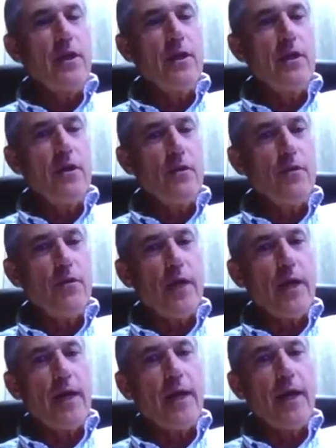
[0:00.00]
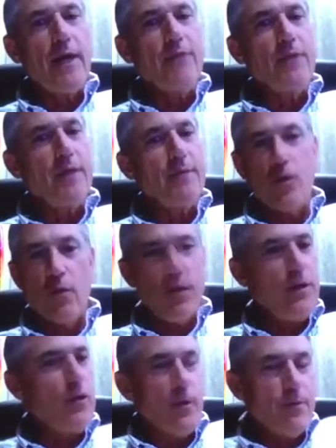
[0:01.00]
You know, I've come
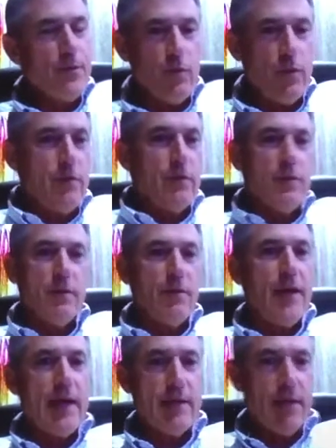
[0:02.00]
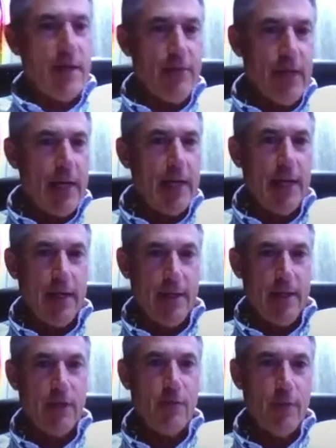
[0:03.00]
totally to grips with the fact that I've got
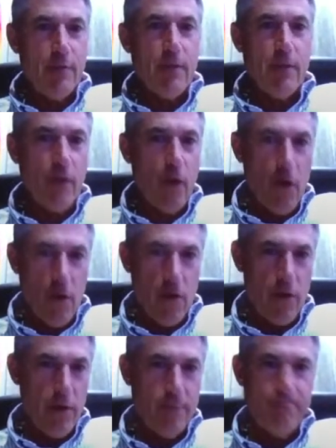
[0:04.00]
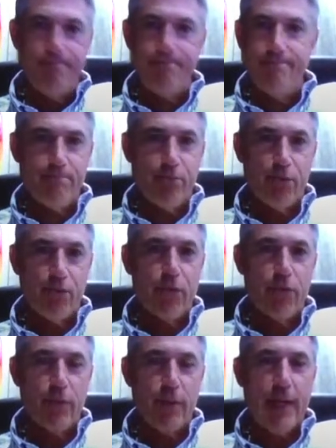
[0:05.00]
ALS, but you know, the hard,
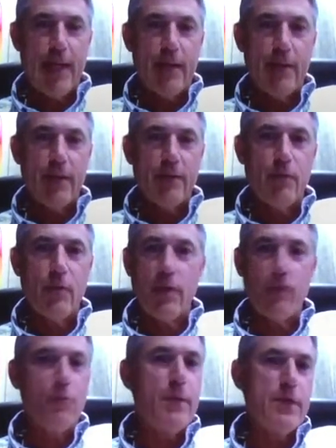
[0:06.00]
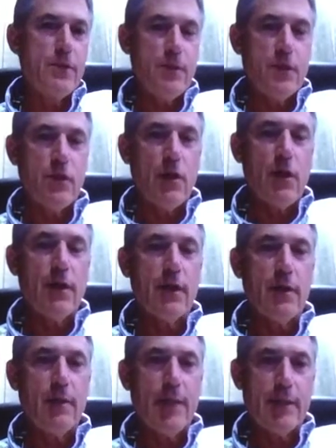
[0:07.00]
brutal reality of what everybody's been
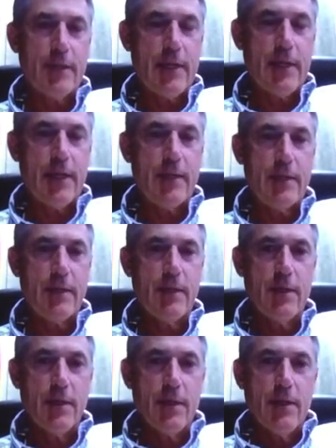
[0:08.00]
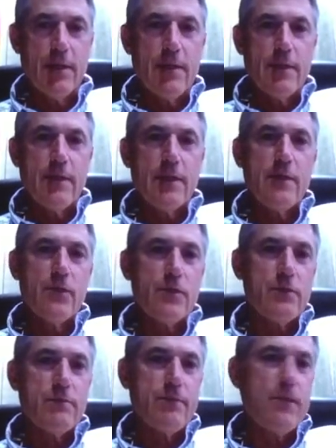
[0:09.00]
talking about tonight
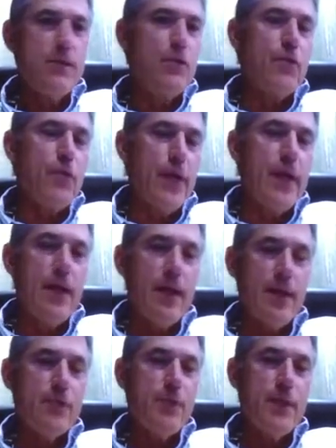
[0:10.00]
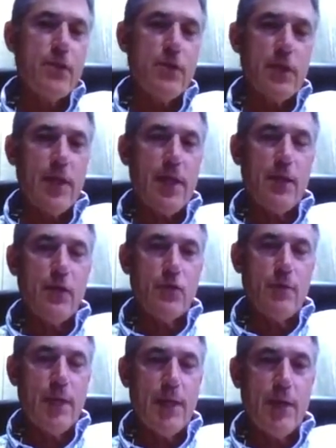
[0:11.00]
is, you know, for an ALS patient, and I'll
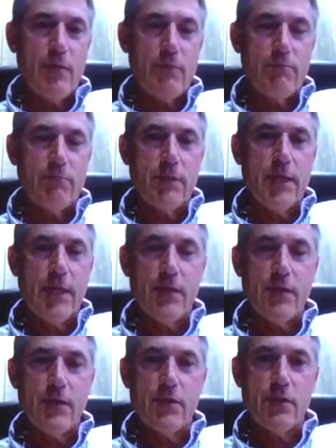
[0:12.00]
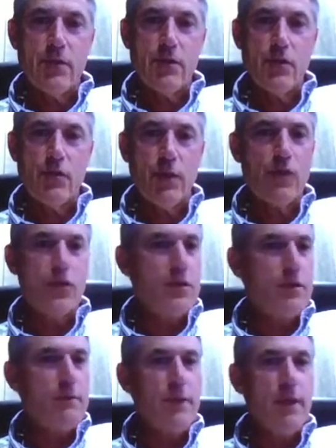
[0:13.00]
use my own case as the
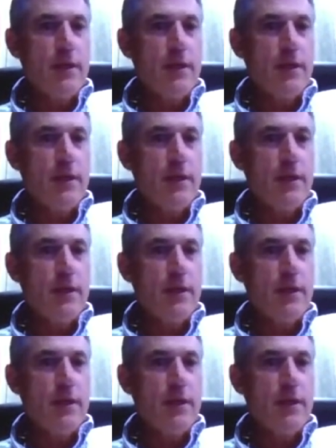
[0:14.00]
situation,